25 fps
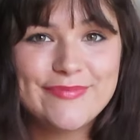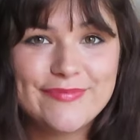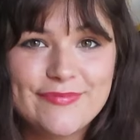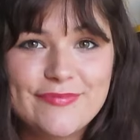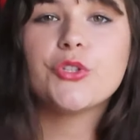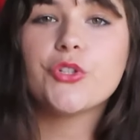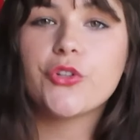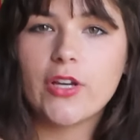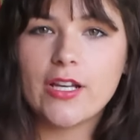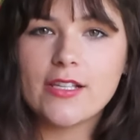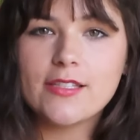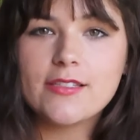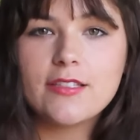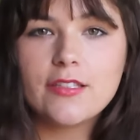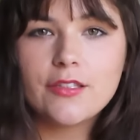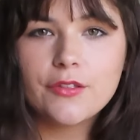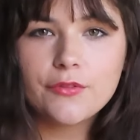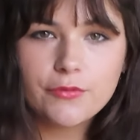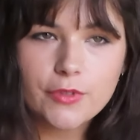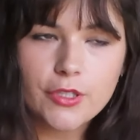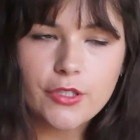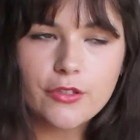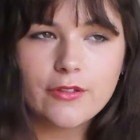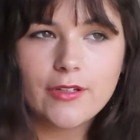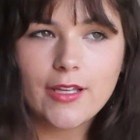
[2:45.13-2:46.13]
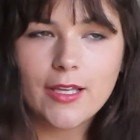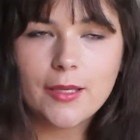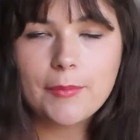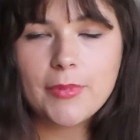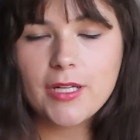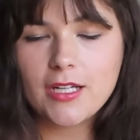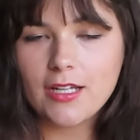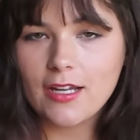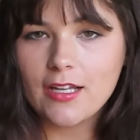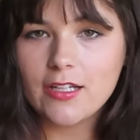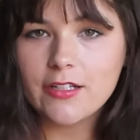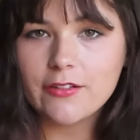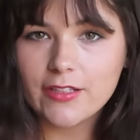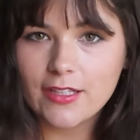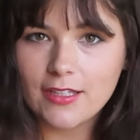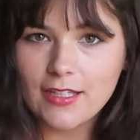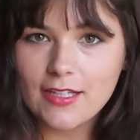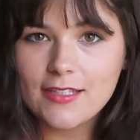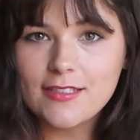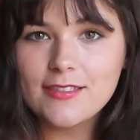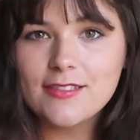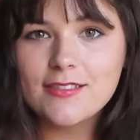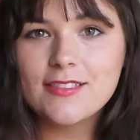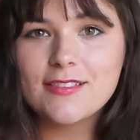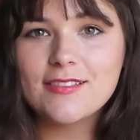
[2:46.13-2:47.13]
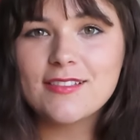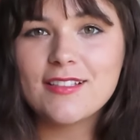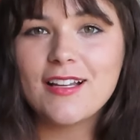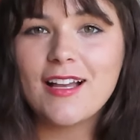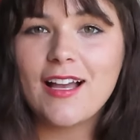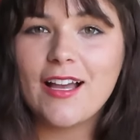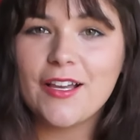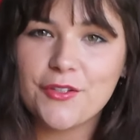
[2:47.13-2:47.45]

Digressing real quick, but it kind of relates.